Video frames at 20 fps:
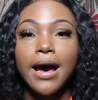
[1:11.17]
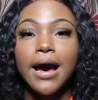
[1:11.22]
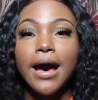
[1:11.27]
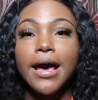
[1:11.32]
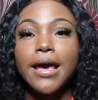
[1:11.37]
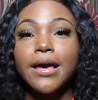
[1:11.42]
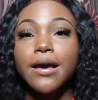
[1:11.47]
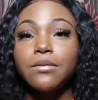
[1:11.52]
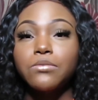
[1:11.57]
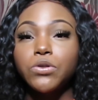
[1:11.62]

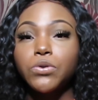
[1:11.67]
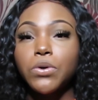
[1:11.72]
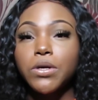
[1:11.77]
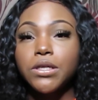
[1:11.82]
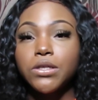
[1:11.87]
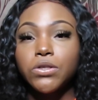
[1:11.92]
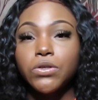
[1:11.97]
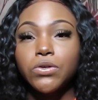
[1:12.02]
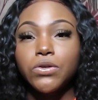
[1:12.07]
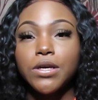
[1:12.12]
I am
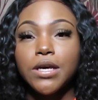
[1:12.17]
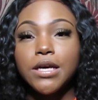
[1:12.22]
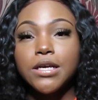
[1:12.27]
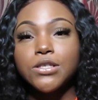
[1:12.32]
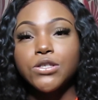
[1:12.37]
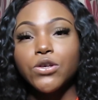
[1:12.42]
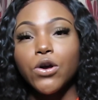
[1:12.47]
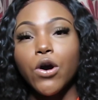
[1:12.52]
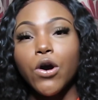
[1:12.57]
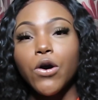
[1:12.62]
22
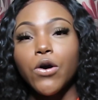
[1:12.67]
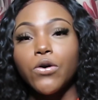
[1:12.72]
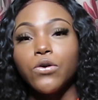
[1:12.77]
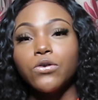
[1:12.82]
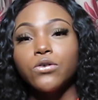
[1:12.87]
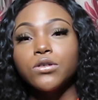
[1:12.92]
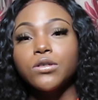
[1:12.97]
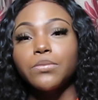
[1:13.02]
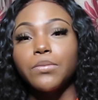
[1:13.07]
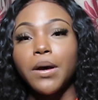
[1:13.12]
years old.